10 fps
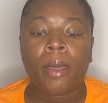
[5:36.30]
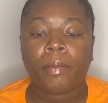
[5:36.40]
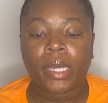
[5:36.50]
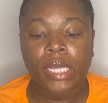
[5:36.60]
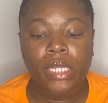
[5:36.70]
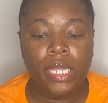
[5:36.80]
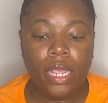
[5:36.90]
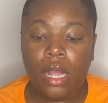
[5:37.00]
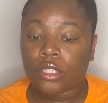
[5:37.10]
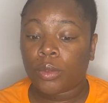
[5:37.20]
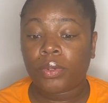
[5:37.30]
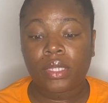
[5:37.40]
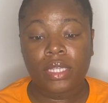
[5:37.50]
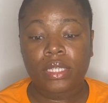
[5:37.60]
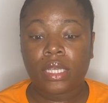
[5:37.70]
But they also put
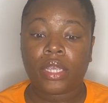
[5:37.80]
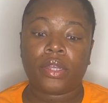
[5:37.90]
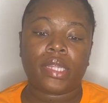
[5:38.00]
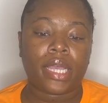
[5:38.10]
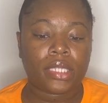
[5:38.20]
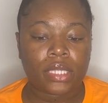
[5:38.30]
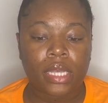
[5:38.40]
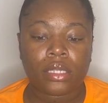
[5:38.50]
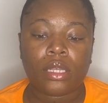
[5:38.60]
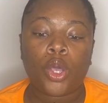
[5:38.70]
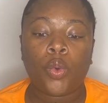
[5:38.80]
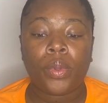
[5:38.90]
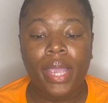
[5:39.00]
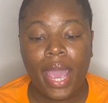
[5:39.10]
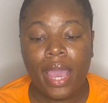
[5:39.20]
this here that says,
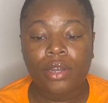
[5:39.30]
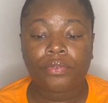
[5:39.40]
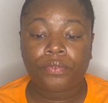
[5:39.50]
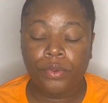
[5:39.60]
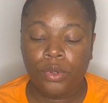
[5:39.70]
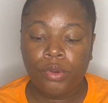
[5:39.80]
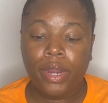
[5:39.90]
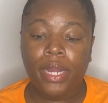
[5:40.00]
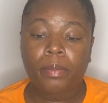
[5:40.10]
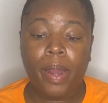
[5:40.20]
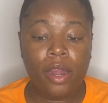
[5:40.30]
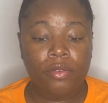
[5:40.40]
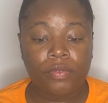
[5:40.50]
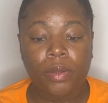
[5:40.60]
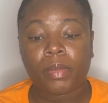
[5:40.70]
we add food grade
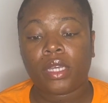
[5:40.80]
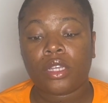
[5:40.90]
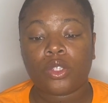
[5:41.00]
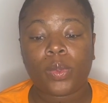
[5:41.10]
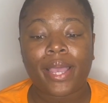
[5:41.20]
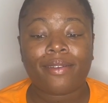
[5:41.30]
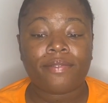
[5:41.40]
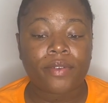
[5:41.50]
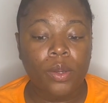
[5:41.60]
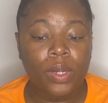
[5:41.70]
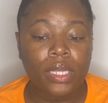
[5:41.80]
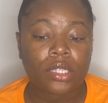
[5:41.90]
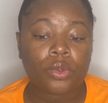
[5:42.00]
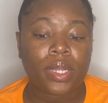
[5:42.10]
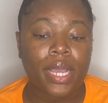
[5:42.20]
paraffin because we have found it
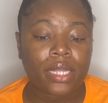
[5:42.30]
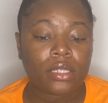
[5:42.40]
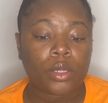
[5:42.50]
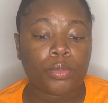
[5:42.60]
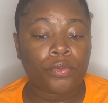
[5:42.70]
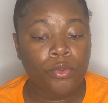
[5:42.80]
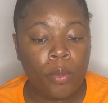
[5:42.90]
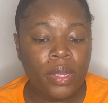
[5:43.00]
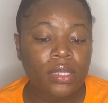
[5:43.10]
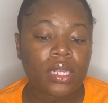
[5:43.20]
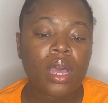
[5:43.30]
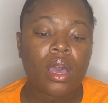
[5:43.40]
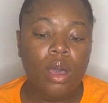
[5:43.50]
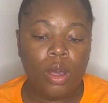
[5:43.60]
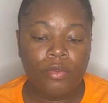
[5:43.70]
to enhance the performance
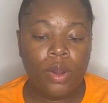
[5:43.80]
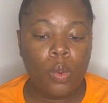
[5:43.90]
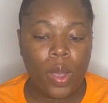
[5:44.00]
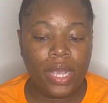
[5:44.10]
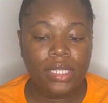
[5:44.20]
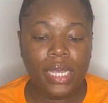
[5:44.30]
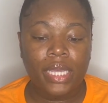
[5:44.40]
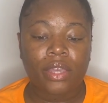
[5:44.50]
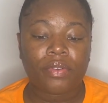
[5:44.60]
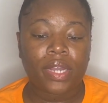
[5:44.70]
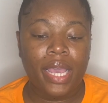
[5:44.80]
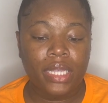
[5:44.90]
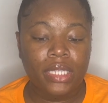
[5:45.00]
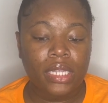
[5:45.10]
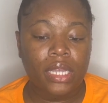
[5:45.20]
of our wax and give an
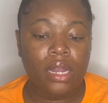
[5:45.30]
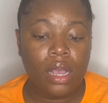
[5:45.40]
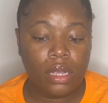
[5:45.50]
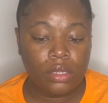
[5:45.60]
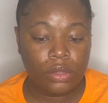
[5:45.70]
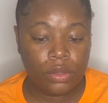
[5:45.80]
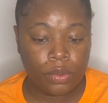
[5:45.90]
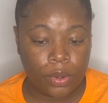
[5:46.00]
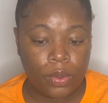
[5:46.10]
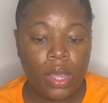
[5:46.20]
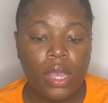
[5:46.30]
excellent hot throw.